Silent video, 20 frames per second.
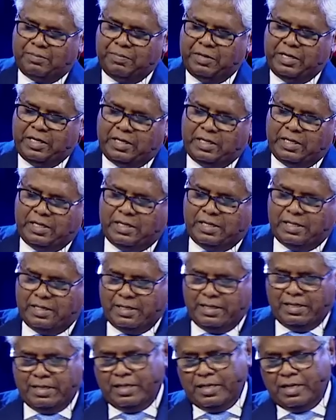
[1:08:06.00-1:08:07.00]
me...
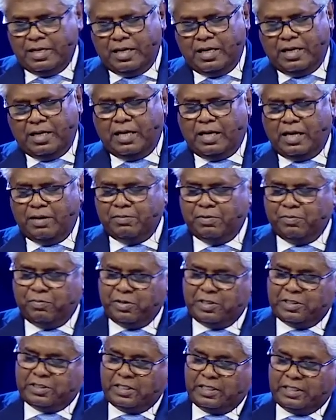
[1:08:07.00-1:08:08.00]
I've been
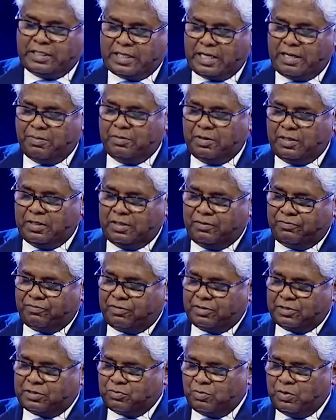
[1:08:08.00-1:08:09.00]
preaching in Tamil in the
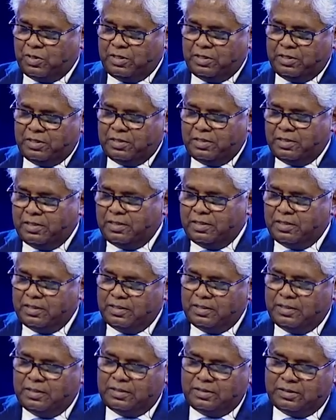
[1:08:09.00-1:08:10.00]
first one.
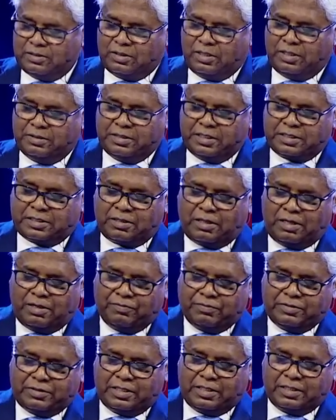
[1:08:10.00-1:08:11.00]
So I just all
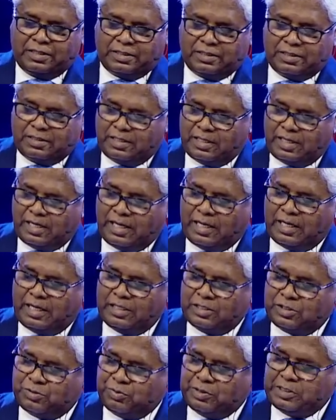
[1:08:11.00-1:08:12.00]
of a sudden, I got
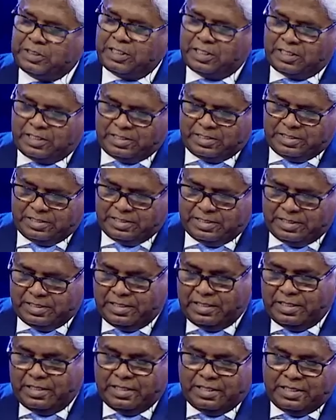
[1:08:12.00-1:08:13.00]
to switch here.
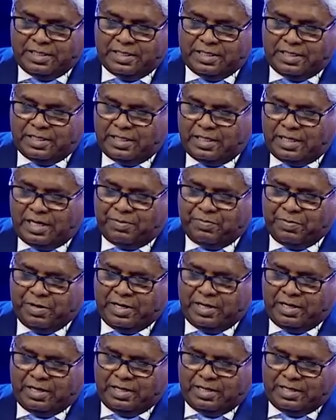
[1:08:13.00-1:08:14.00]
Let
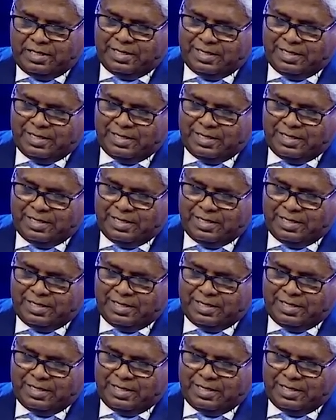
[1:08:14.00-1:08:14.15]
me